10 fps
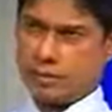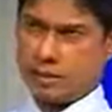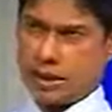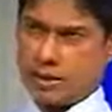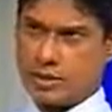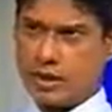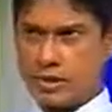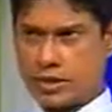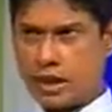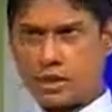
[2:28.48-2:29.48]

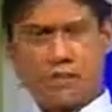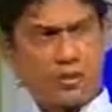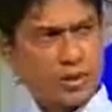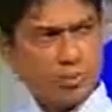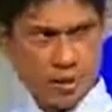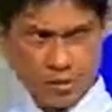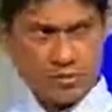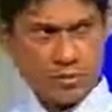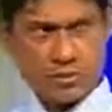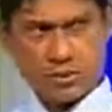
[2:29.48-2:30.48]
gastritis can give you similar
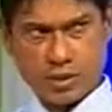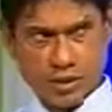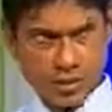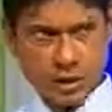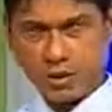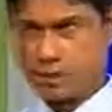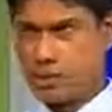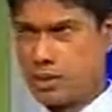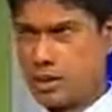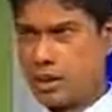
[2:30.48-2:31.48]
symptoms as well,
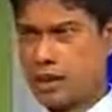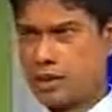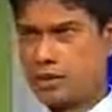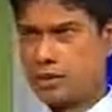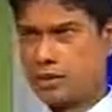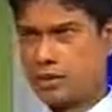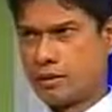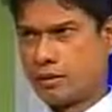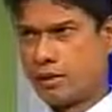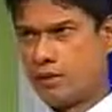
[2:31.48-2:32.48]
but it can
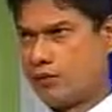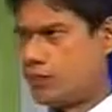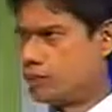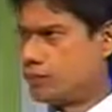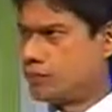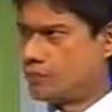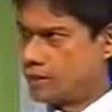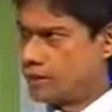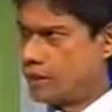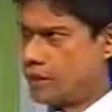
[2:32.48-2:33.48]
give you a sort
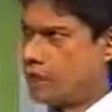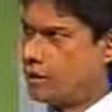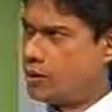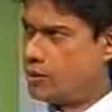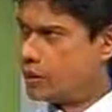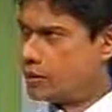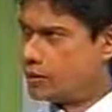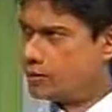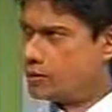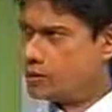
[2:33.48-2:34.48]
of pain lower
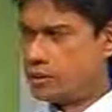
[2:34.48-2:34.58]
down.